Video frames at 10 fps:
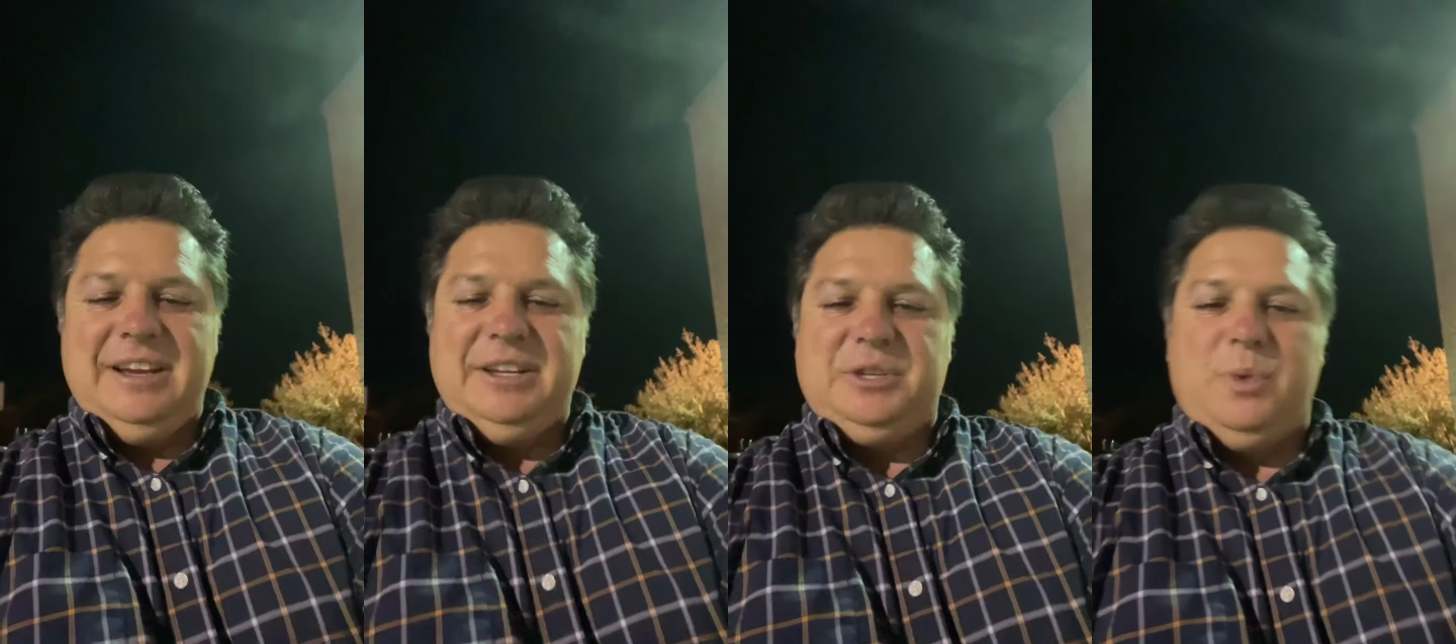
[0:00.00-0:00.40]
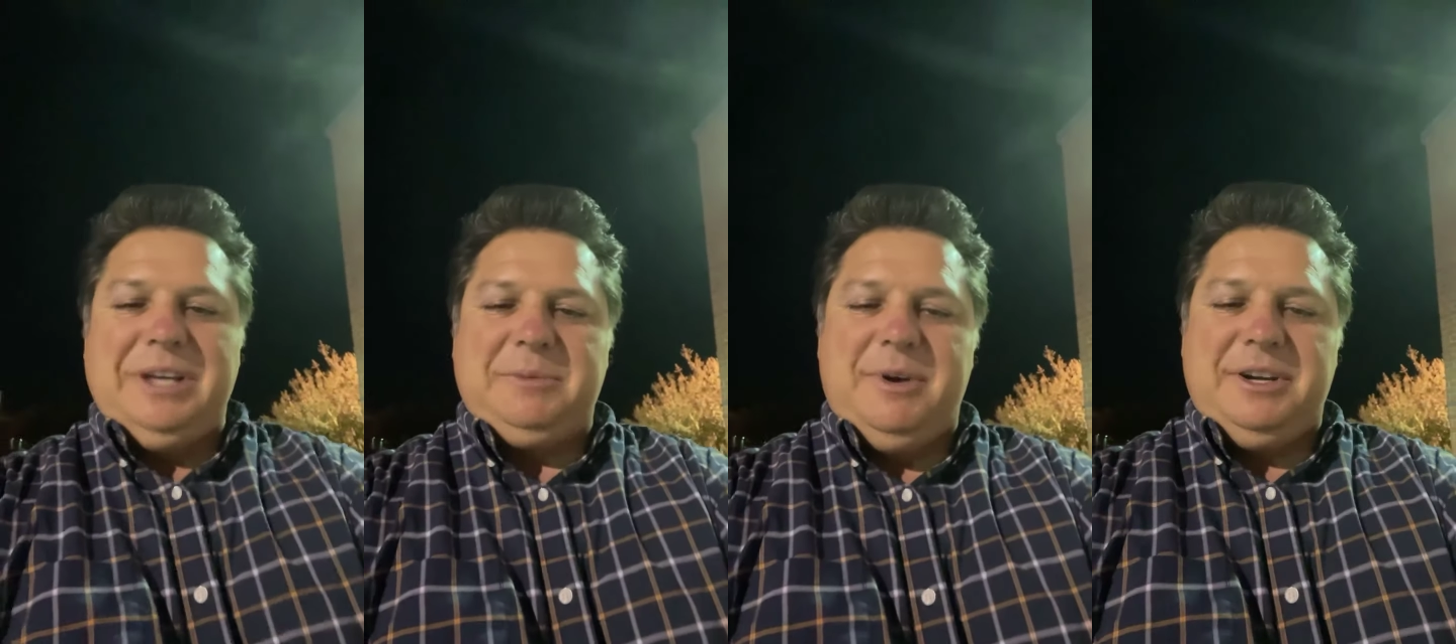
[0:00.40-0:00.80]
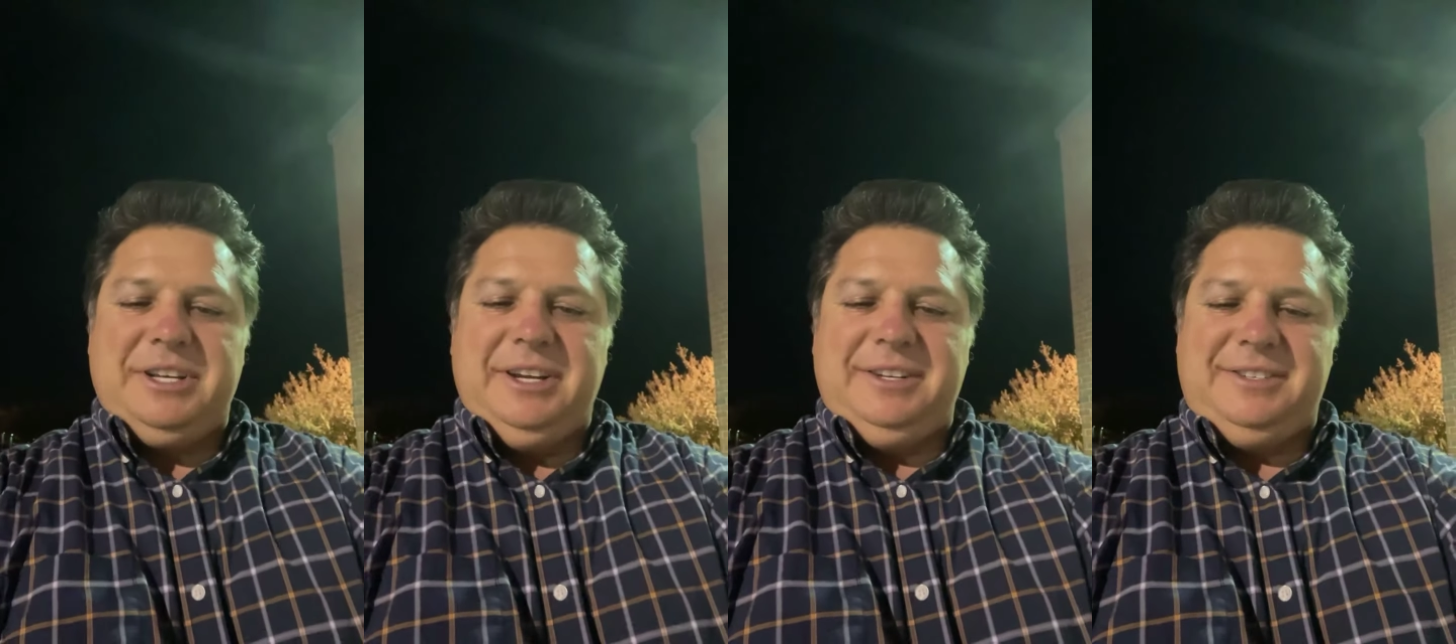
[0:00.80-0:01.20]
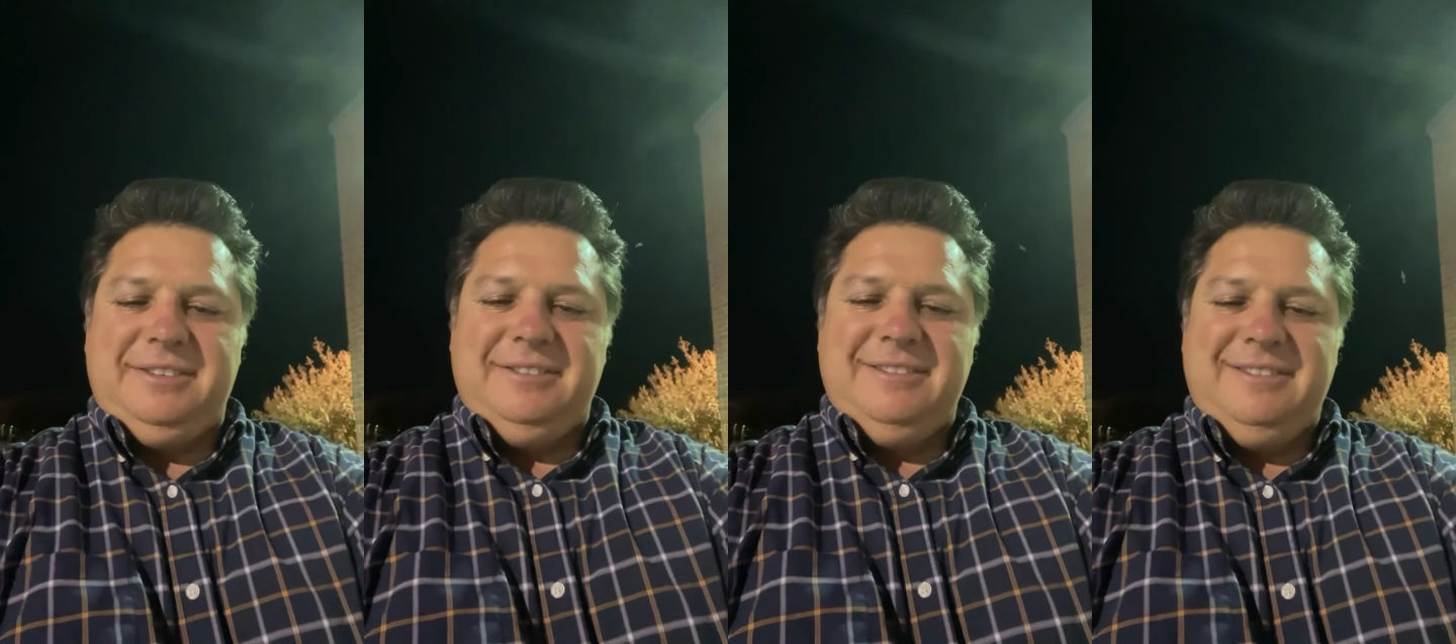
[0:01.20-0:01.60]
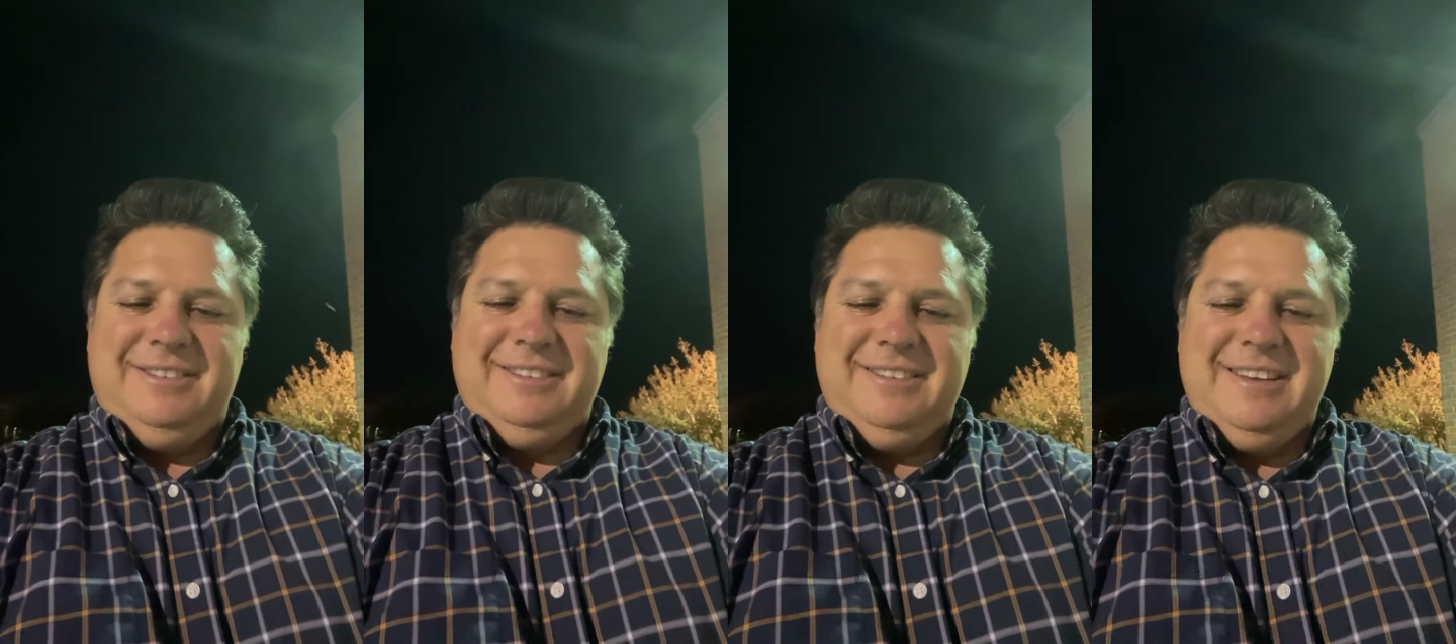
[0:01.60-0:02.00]
So, Weston Martinez,
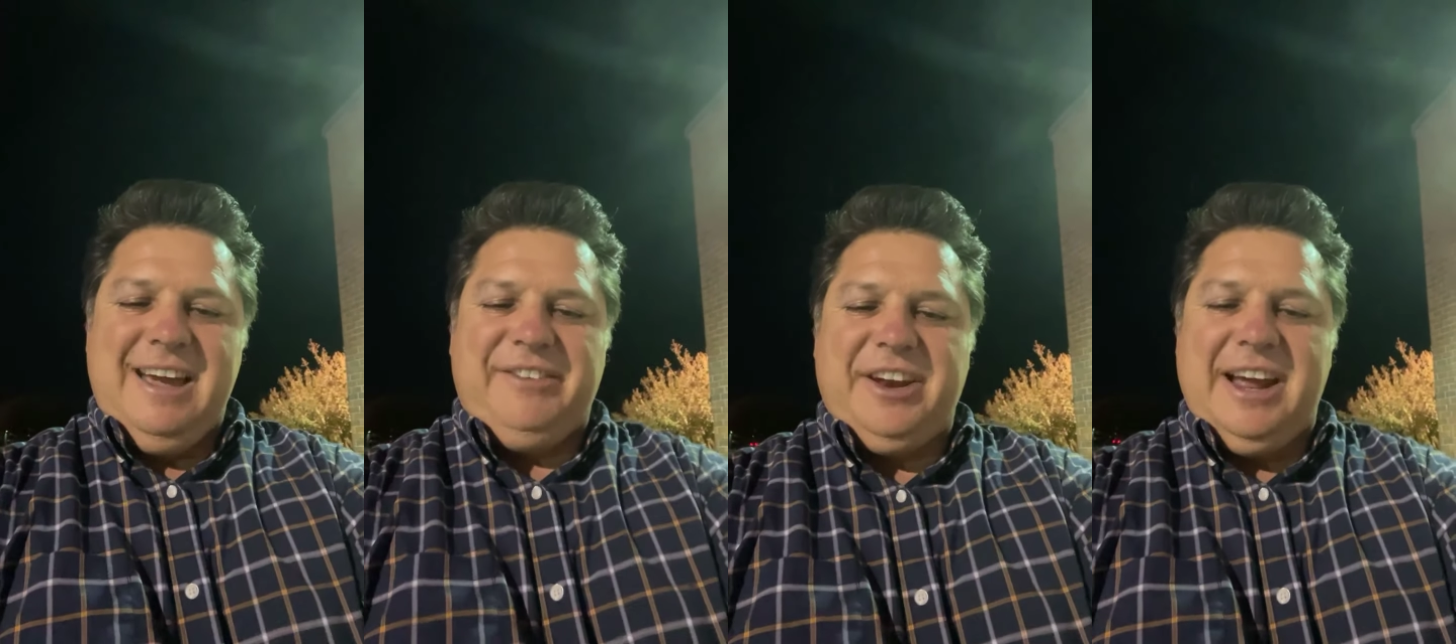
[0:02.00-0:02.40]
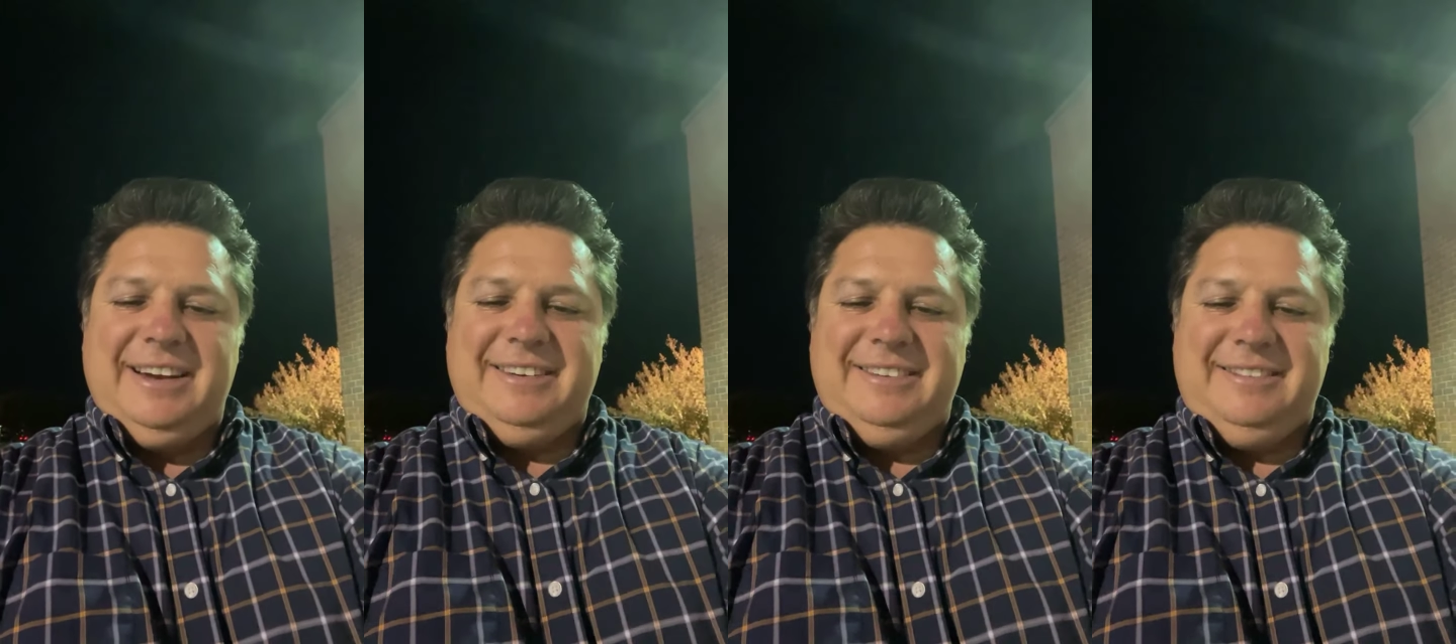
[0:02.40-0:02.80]
have a good night.